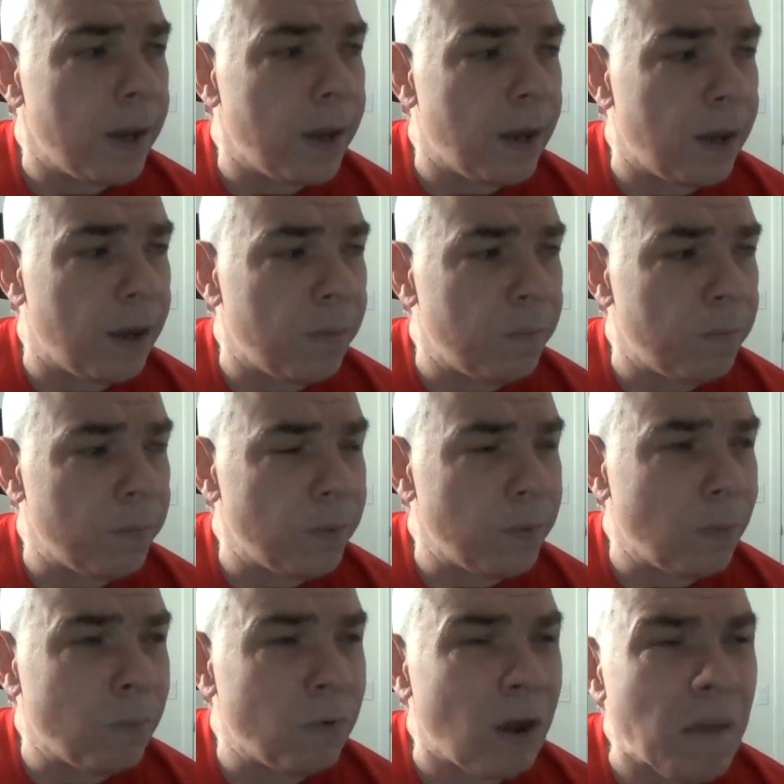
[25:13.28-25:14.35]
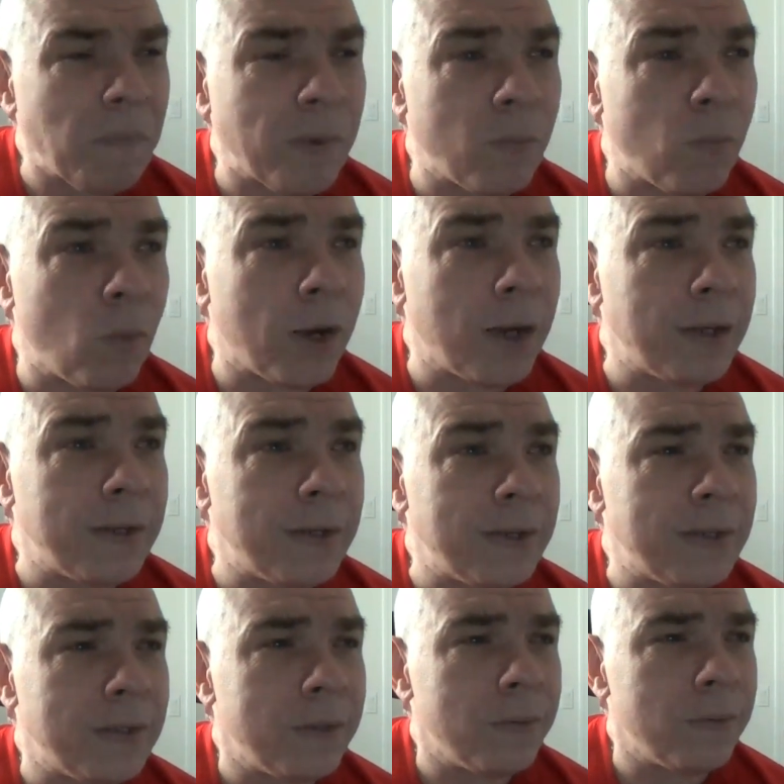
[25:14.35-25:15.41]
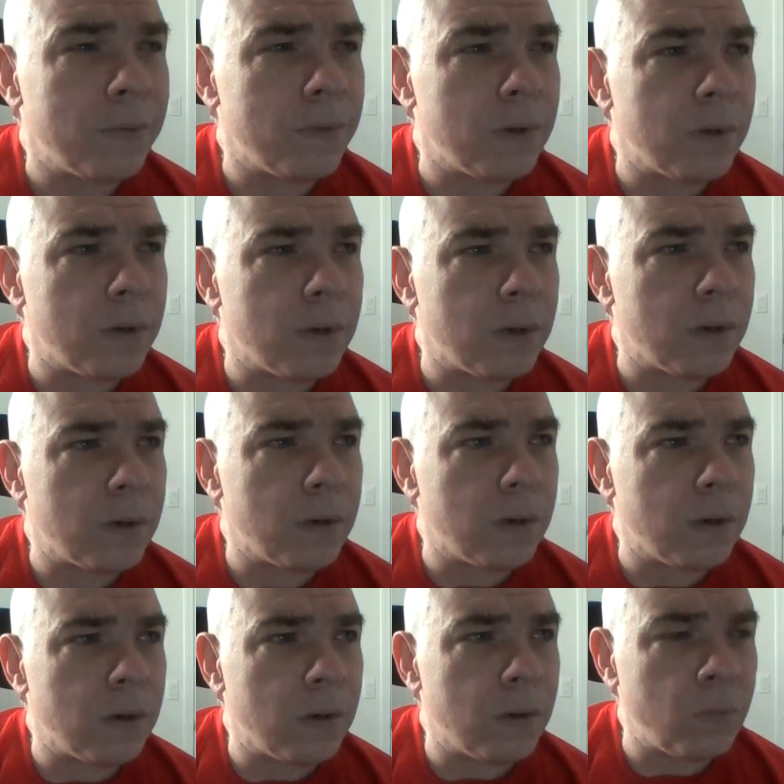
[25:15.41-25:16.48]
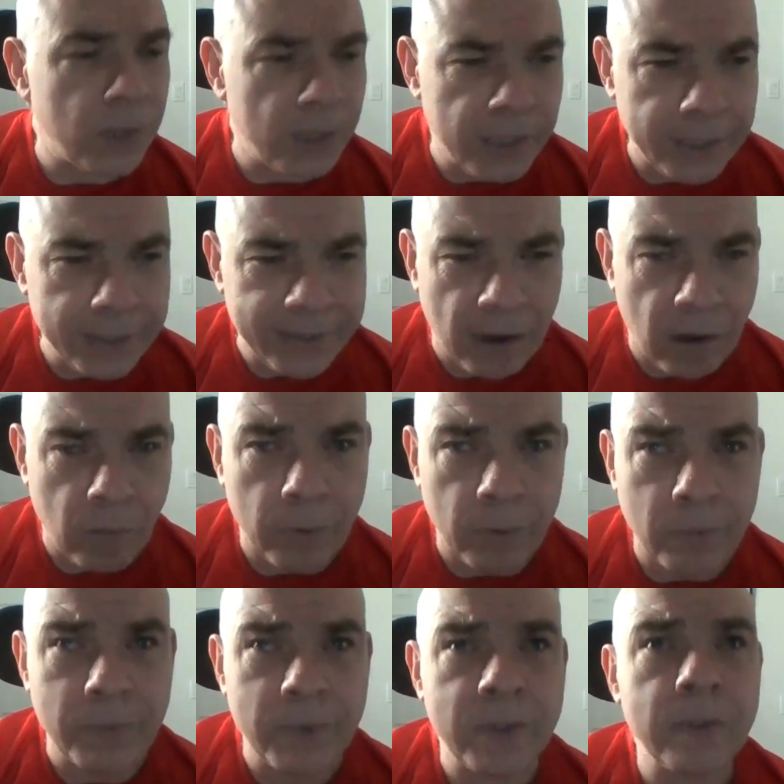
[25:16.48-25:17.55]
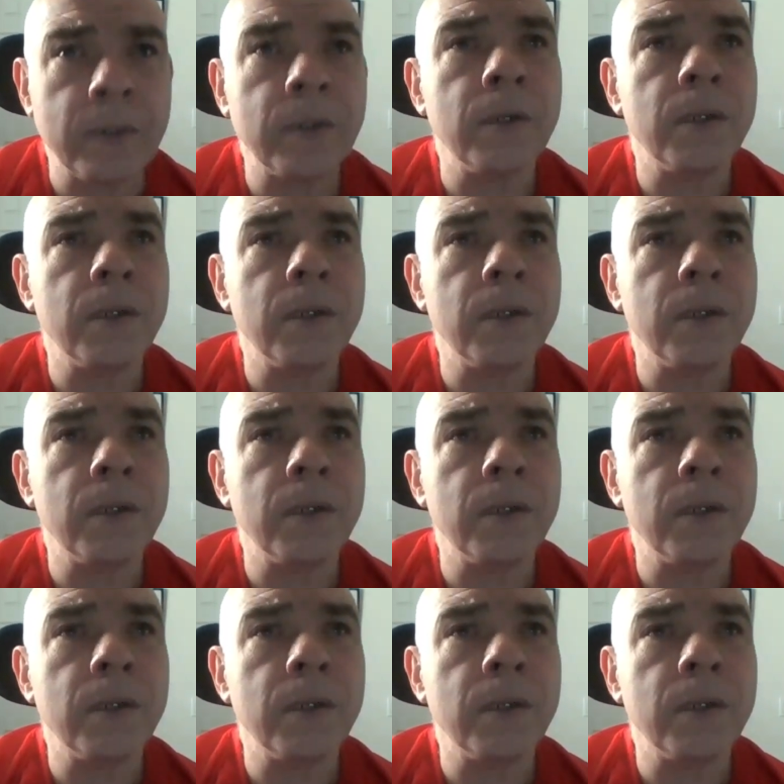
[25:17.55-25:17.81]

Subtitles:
The problem was with these albums,